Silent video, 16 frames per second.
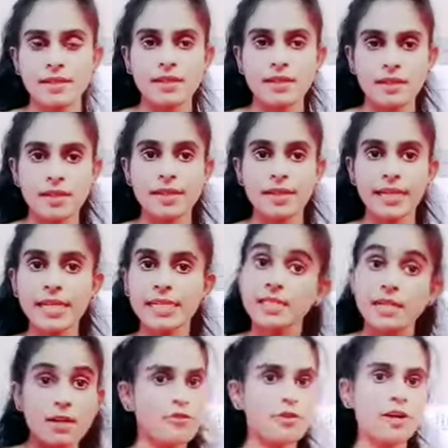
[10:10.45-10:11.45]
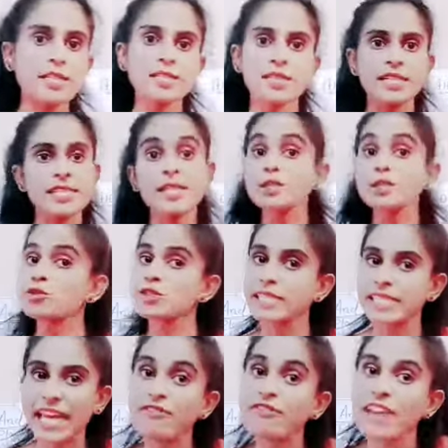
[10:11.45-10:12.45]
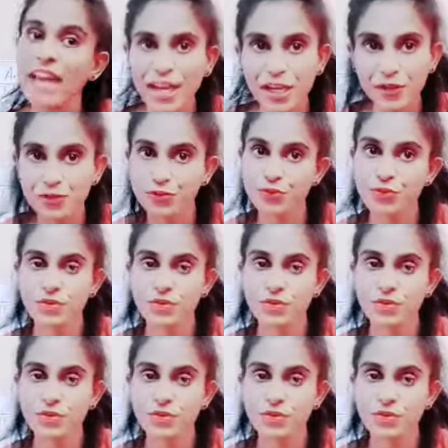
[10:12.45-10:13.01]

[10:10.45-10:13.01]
Yes, first reason, to save life.